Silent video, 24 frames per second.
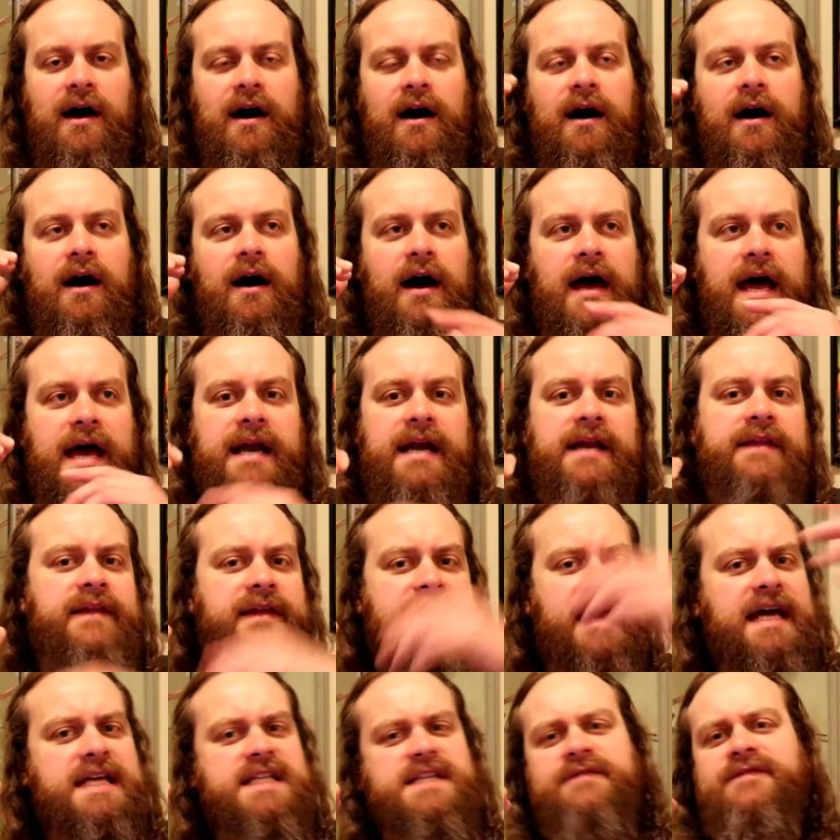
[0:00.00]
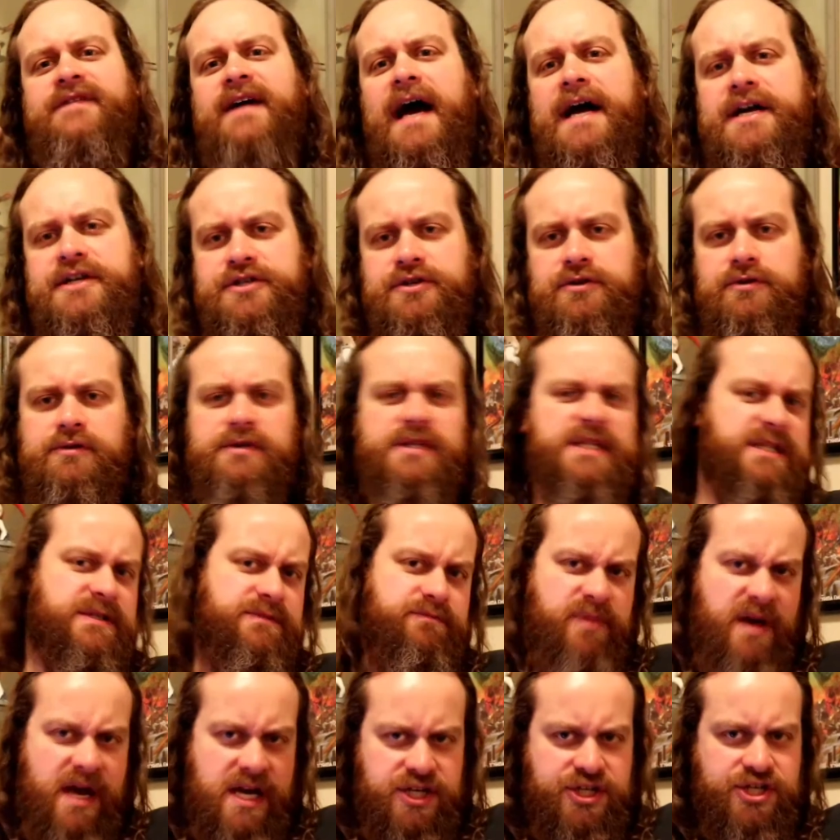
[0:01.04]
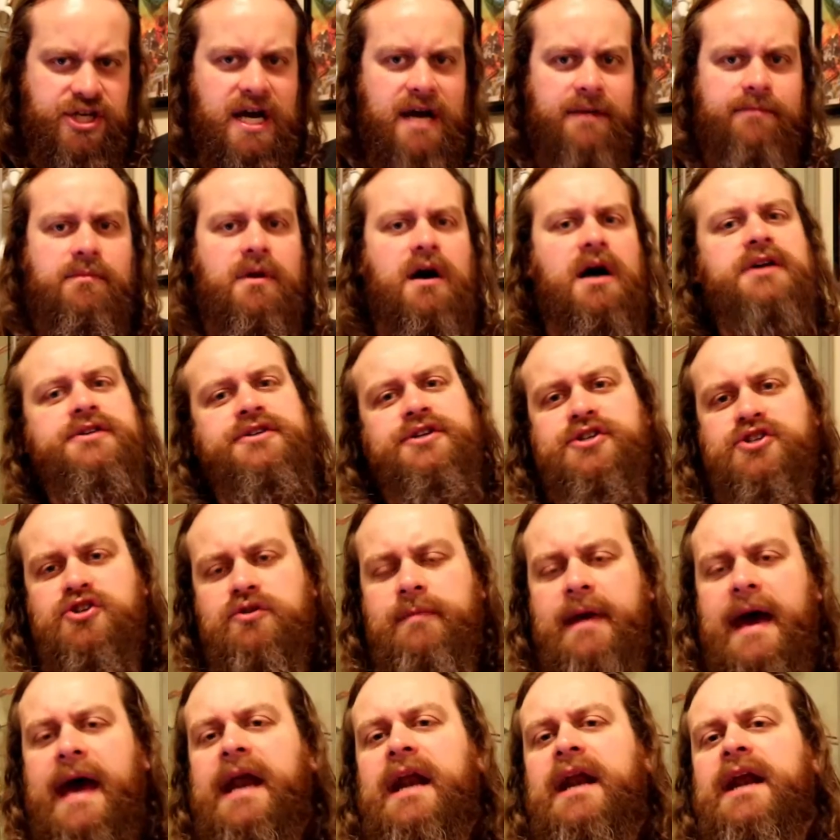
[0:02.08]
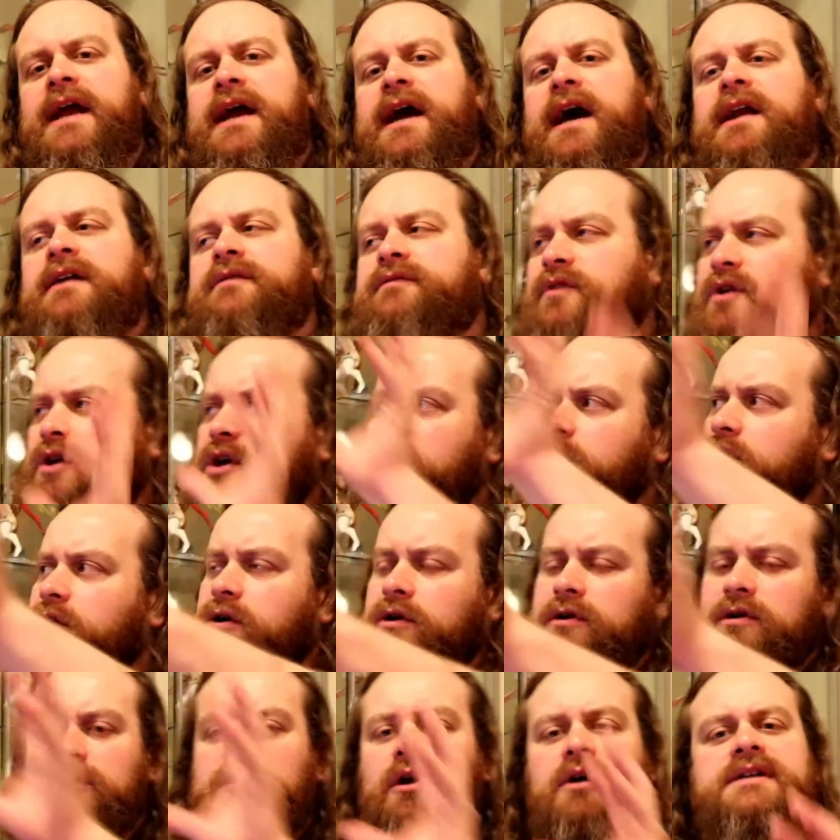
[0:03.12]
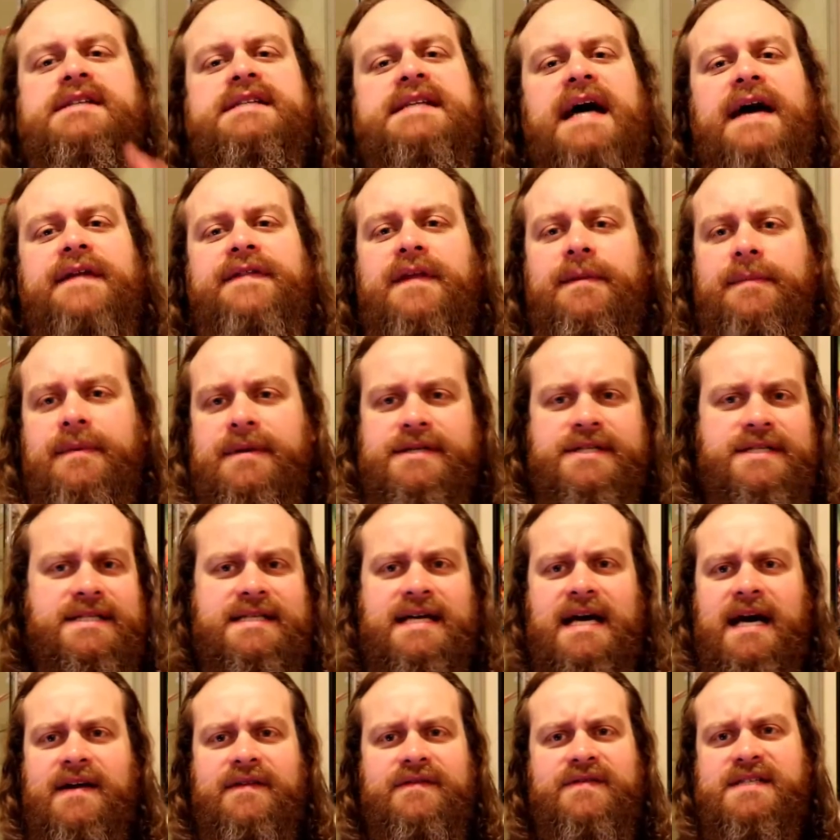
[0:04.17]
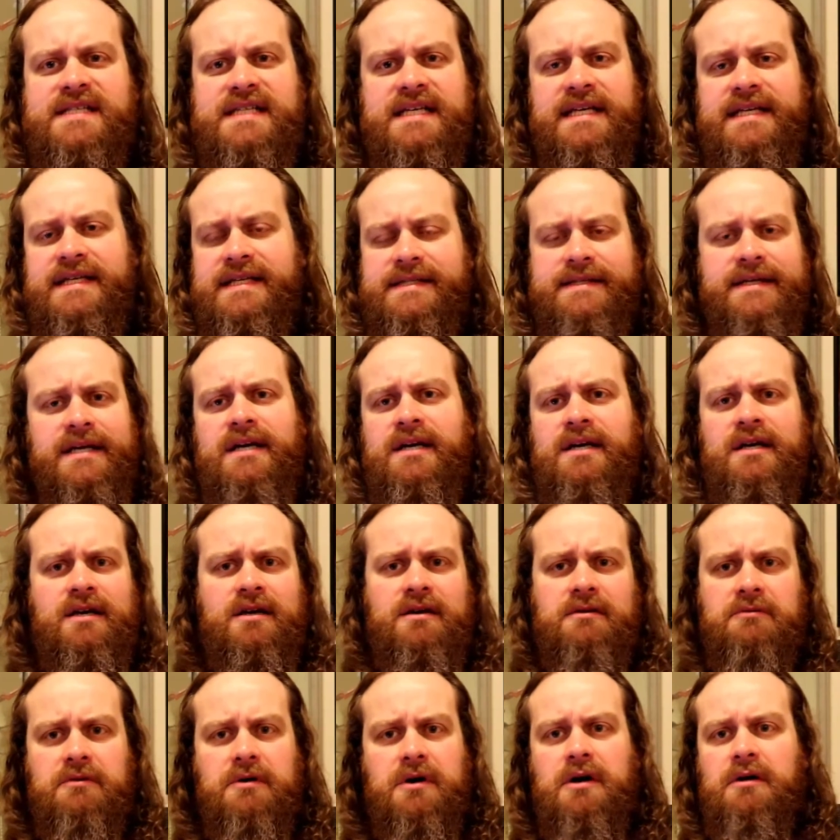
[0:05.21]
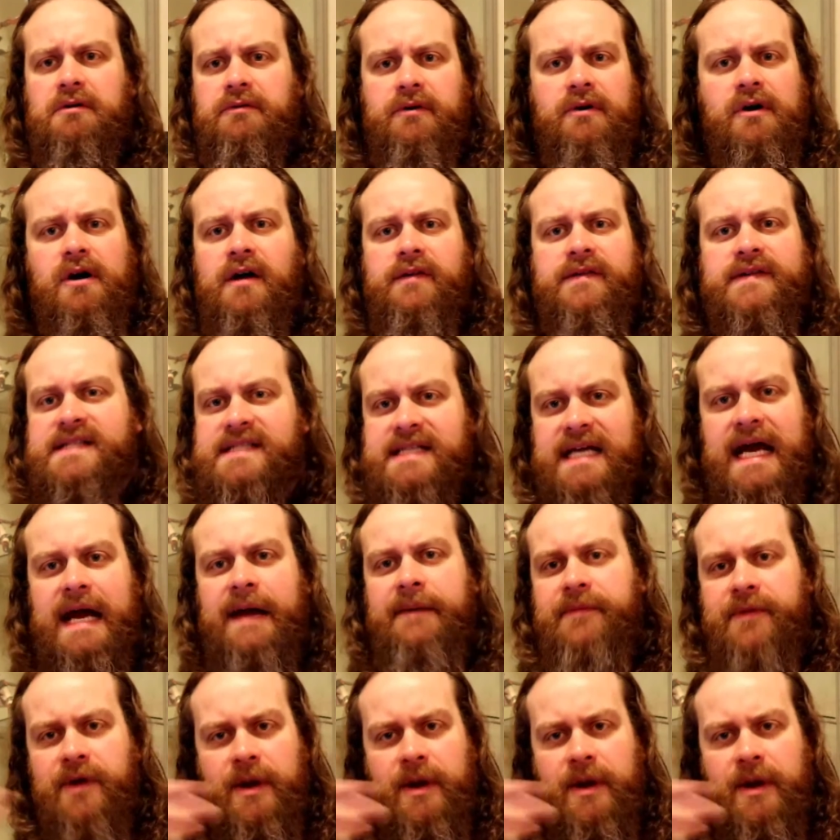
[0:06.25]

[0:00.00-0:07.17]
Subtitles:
And in the case of kaiju, these big giant monsters, humanity kind of looks at them and just kind of sees, well, they're all the same.